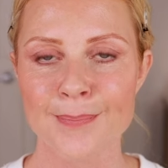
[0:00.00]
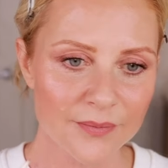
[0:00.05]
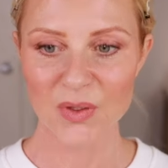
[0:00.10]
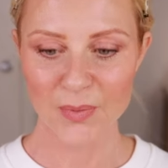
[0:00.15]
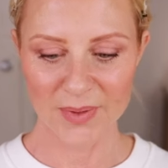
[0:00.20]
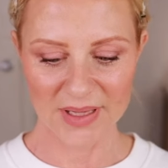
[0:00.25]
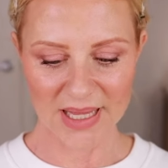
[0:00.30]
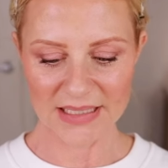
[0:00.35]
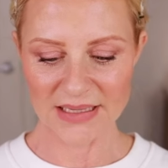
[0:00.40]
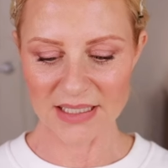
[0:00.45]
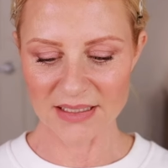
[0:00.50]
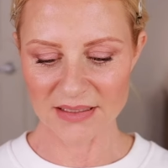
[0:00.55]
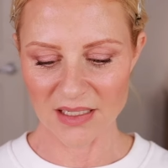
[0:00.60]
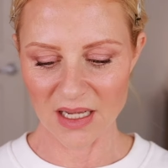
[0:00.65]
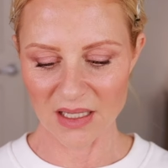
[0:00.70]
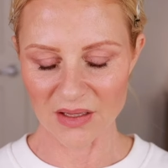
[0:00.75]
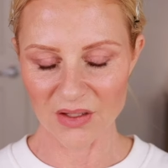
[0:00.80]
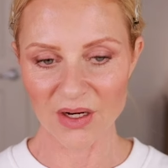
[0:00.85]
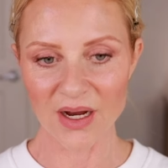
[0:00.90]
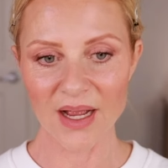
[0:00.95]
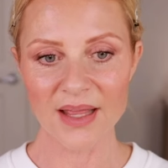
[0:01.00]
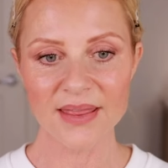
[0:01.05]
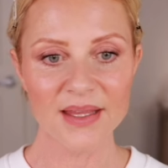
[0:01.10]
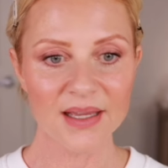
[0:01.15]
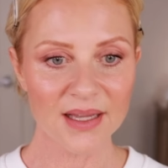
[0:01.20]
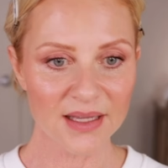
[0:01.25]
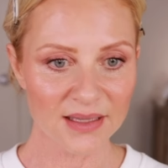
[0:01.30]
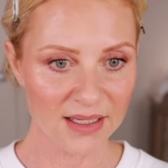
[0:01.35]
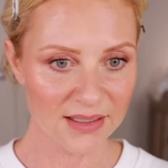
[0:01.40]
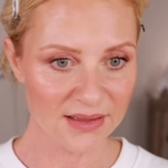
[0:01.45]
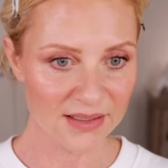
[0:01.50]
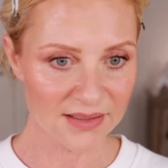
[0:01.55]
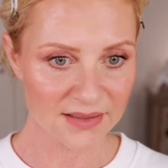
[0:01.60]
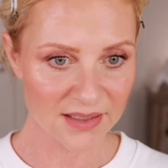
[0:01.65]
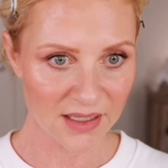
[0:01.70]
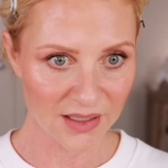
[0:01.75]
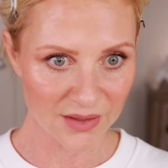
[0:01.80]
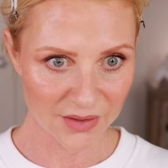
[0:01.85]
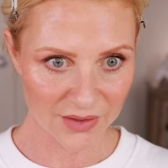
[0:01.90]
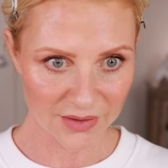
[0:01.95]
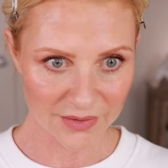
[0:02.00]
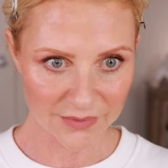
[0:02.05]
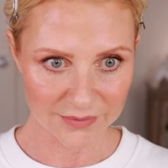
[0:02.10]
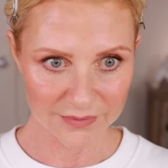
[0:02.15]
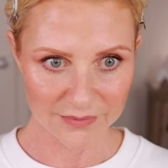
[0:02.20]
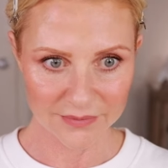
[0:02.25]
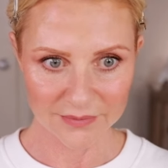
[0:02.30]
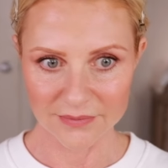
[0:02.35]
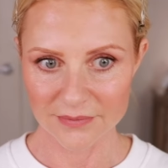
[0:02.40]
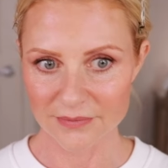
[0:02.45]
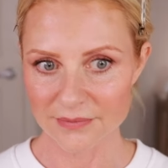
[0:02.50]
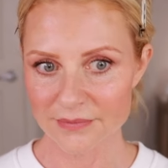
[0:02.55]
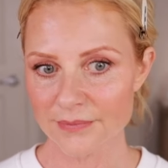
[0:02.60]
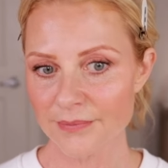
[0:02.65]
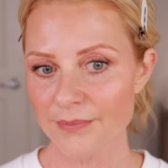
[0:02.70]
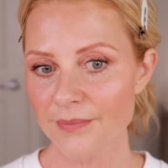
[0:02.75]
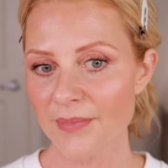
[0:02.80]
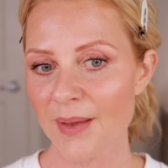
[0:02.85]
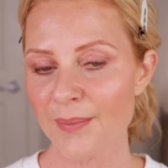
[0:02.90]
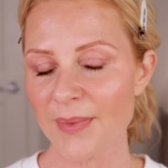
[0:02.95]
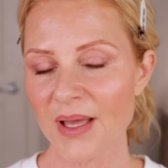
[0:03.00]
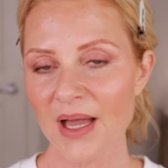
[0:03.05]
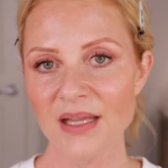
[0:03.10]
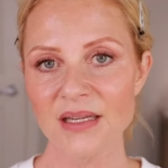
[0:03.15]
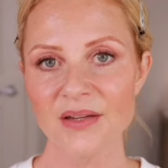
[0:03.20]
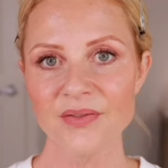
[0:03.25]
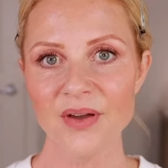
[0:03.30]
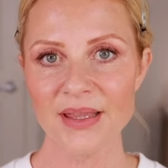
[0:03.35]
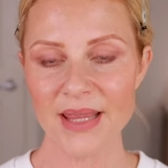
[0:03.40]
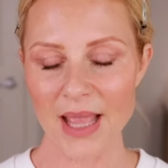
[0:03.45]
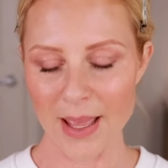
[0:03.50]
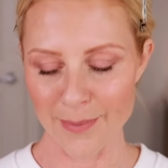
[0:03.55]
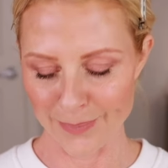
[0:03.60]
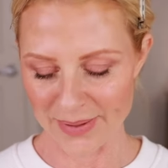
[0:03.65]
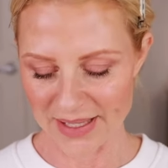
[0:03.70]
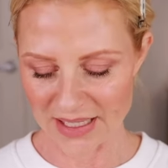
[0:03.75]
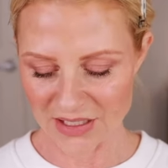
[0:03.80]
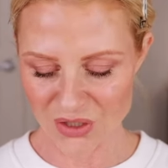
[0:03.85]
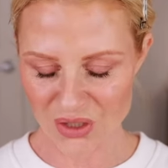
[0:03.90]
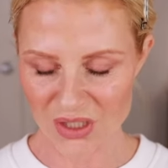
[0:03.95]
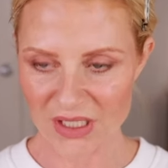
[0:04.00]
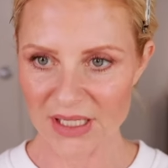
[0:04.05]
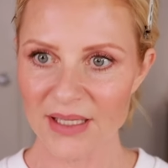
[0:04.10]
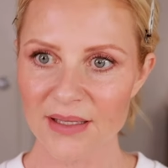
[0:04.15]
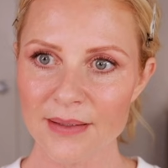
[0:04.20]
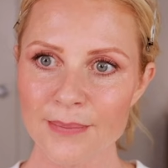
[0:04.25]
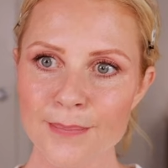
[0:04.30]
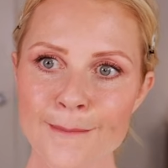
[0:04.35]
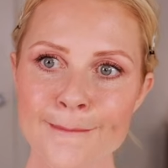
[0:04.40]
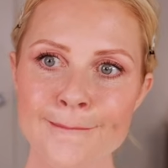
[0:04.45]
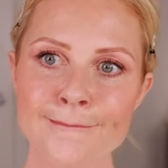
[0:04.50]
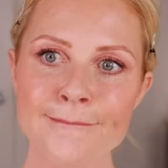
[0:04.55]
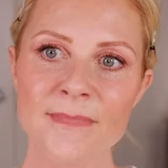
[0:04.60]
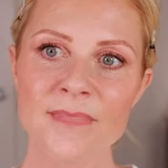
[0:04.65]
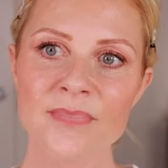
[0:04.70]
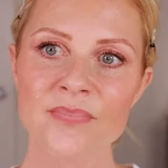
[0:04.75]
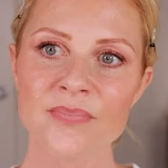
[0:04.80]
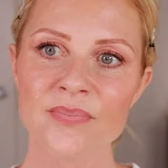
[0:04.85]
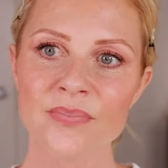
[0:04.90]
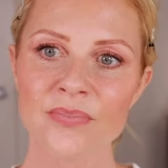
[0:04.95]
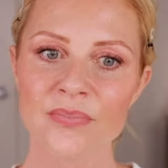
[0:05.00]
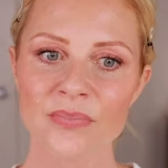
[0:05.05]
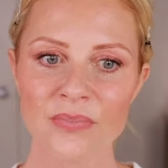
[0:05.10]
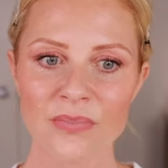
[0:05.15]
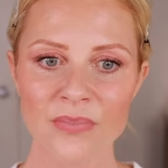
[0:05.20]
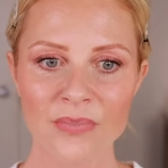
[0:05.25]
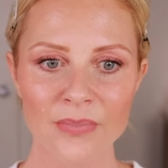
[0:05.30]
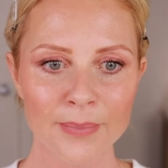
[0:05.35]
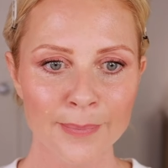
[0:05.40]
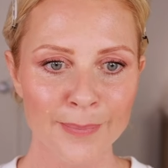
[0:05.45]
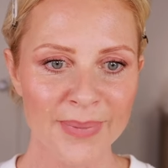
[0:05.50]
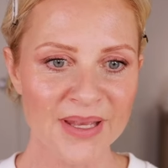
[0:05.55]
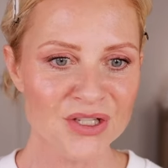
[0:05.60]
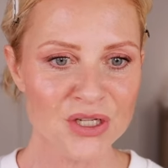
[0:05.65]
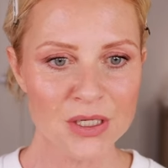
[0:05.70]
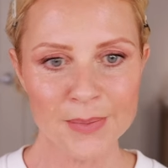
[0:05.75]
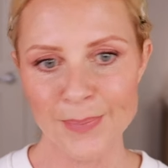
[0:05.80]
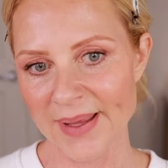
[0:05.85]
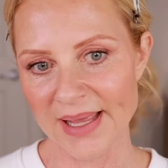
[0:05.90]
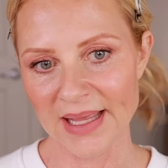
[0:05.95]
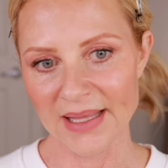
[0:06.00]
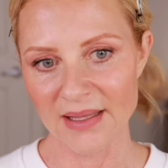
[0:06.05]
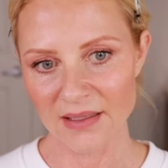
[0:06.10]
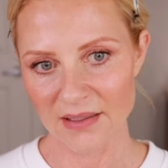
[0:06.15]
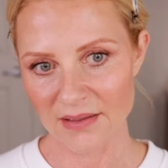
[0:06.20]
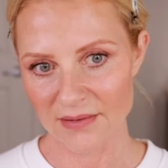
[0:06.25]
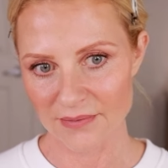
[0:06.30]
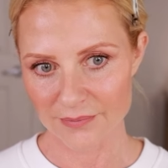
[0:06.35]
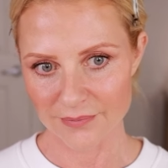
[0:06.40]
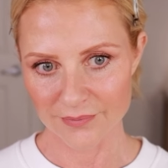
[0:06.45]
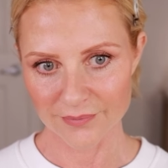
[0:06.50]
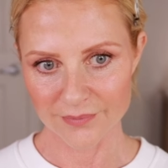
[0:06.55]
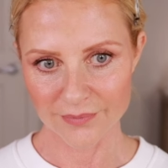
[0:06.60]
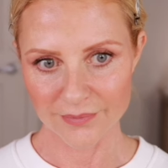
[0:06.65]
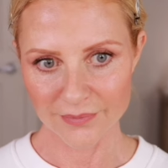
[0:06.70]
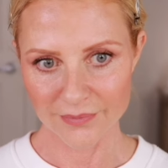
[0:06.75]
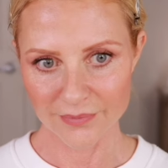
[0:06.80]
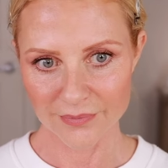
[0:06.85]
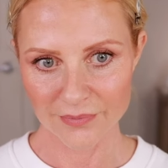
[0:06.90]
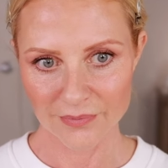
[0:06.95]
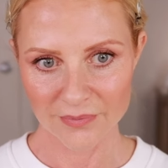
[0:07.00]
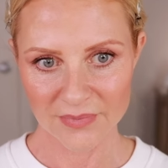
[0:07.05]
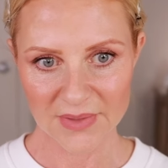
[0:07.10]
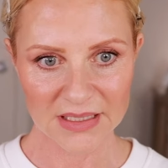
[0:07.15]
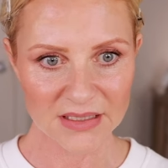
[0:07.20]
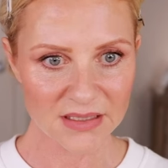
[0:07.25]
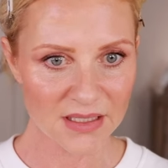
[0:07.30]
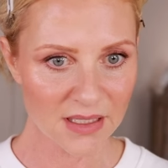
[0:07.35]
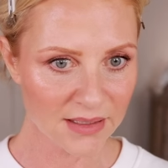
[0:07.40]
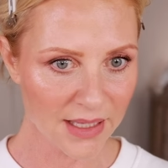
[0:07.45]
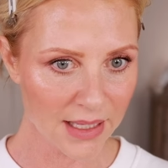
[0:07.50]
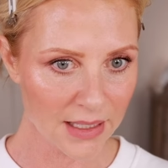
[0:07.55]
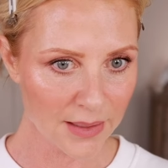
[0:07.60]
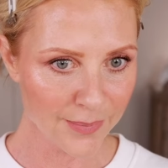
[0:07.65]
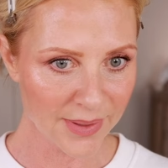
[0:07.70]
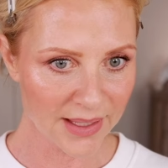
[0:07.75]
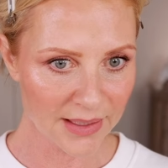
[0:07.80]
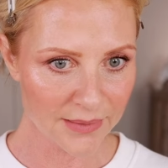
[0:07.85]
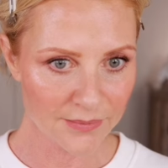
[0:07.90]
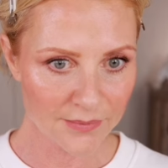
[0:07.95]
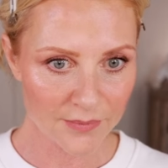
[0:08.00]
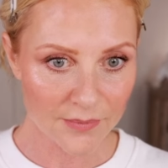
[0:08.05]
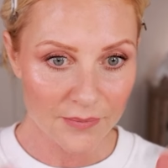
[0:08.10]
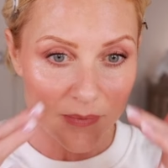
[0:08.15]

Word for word: Do we like this color? I think I like this color. Hmm, I'm kind of on that peachy, peachy pink. That's not like me.